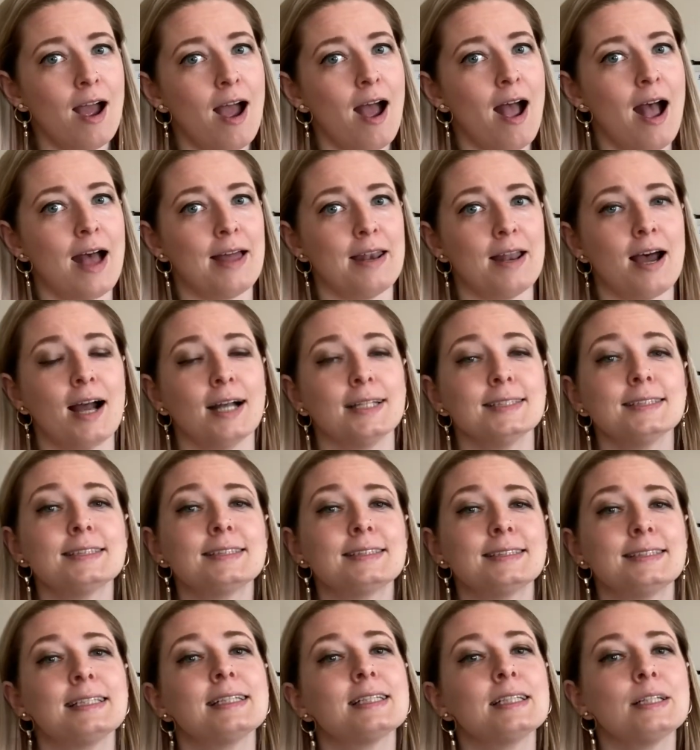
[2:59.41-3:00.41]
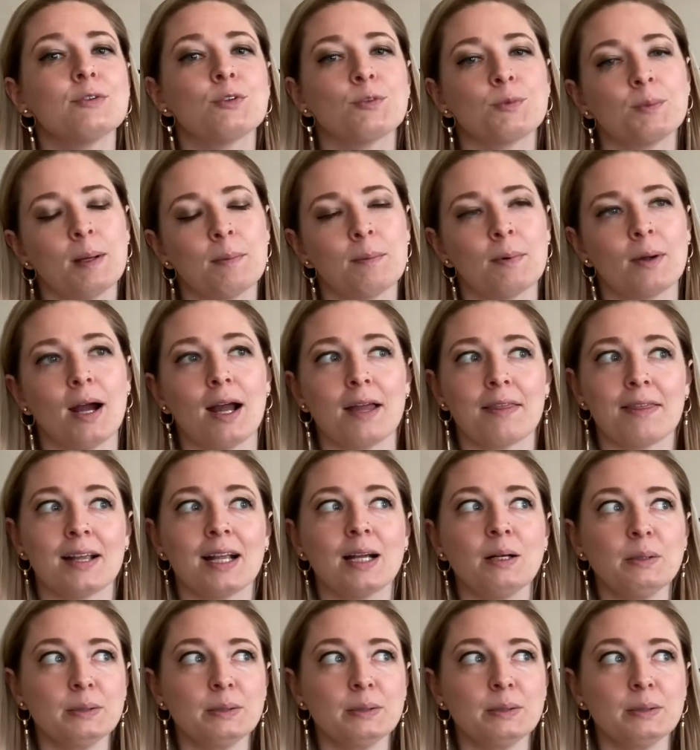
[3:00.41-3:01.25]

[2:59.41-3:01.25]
And I distinctly remember, I think I was